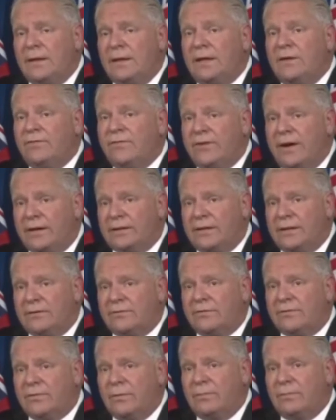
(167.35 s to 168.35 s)
effective
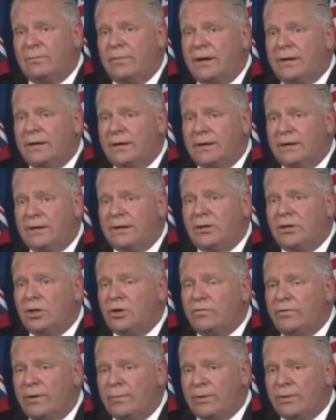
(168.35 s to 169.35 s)
Monday,
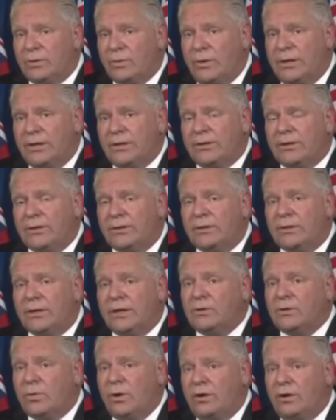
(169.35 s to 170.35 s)
November 23rd
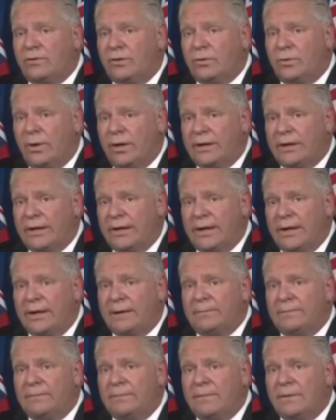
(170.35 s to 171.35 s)
at 12:01
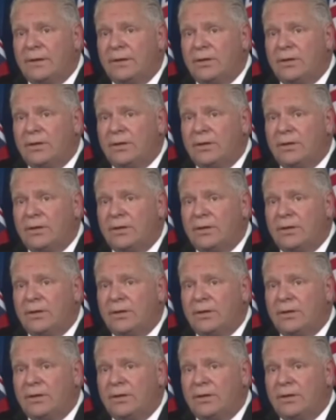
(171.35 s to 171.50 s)
a.m.,